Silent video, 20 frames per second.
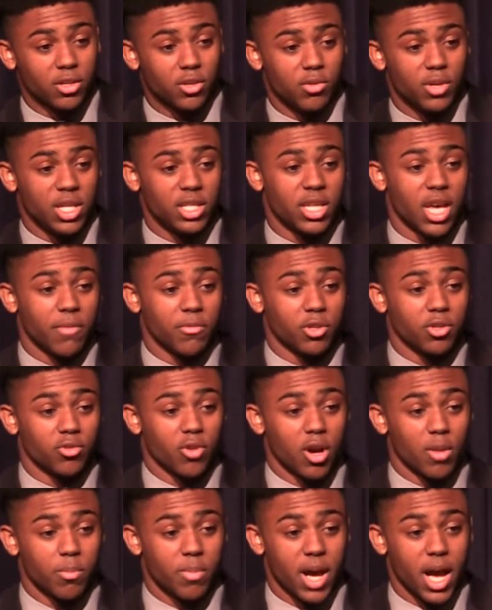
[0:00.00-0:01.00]
you need to have a
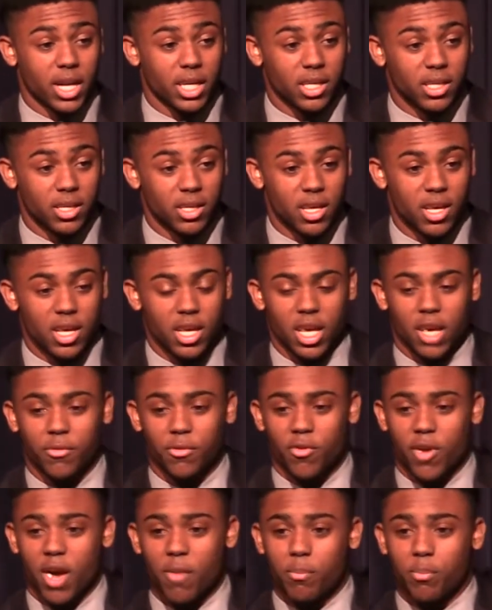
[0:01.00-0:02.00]
strong body. If
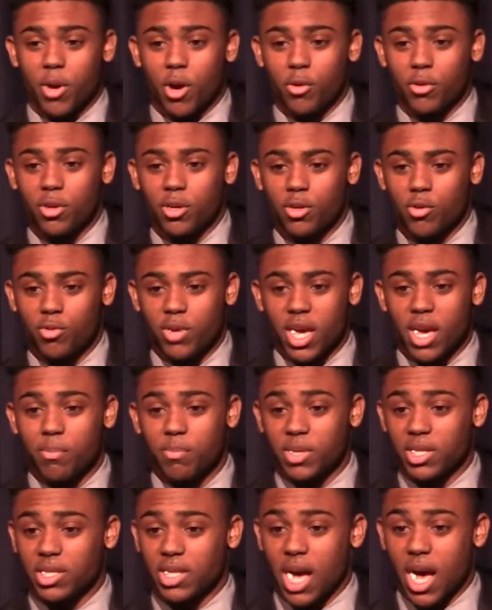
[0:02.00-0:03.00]
you have both, you can't
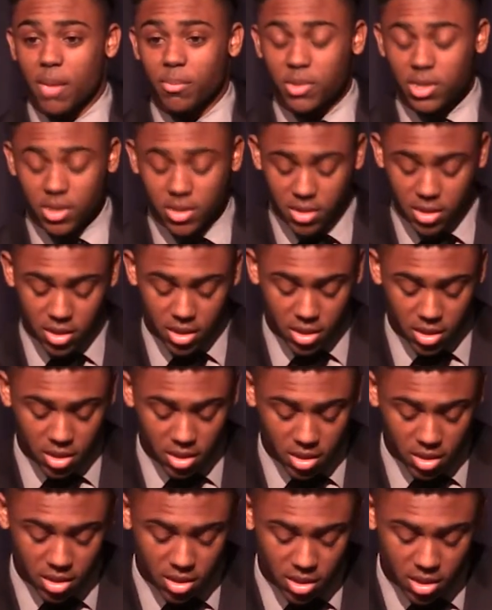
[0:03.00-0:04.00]
be stopped.
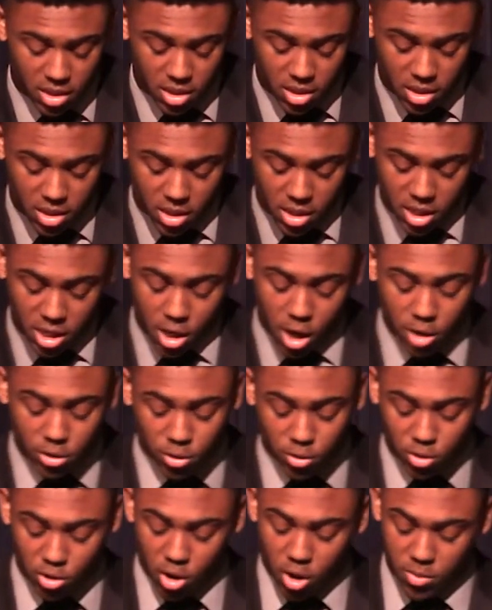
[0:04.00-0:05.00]
He also
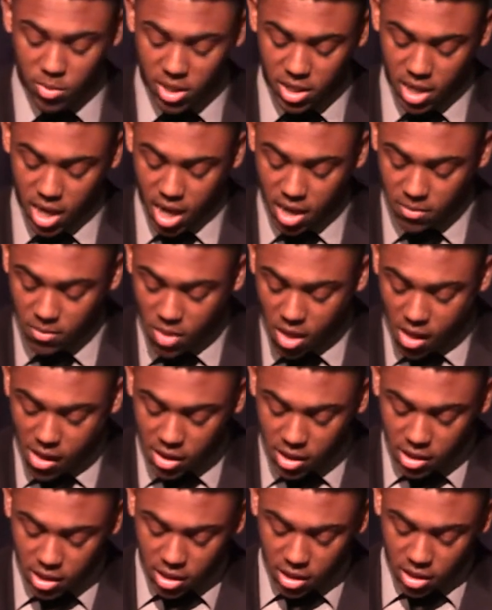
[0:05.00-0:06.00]
told me that
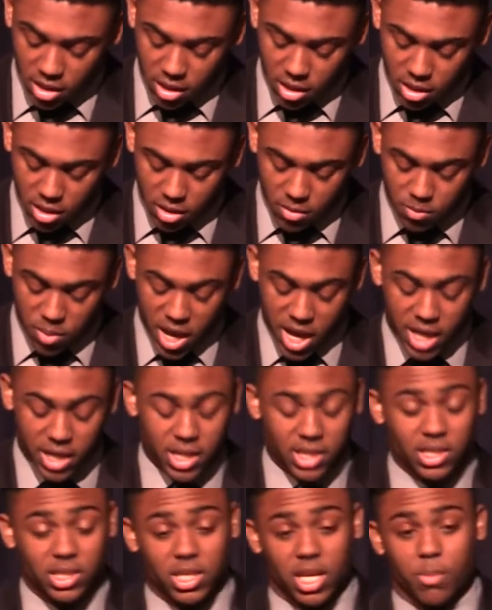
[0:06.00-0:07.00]
pain
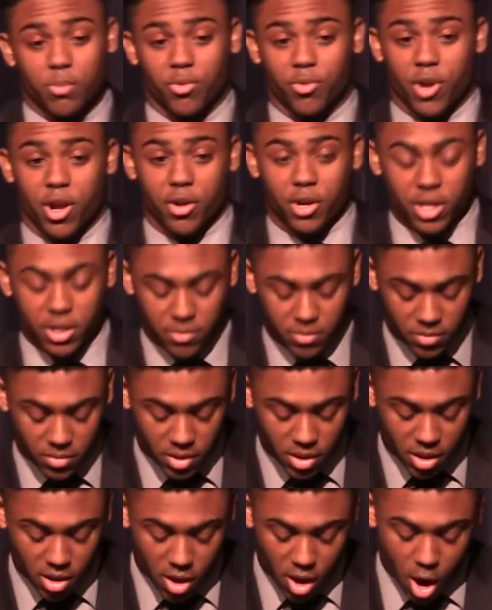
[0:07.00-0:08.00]
is temporary.
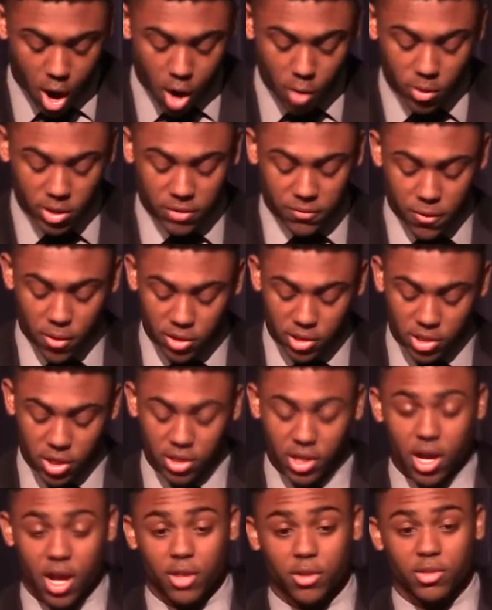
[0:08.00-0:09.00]
Always focus on
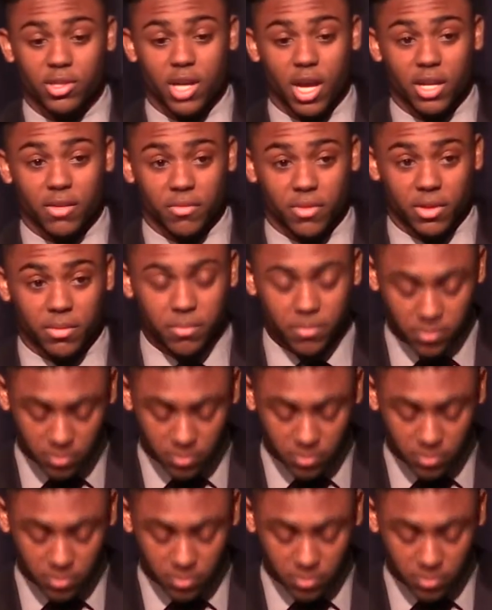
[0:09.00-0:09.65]
the other side of it.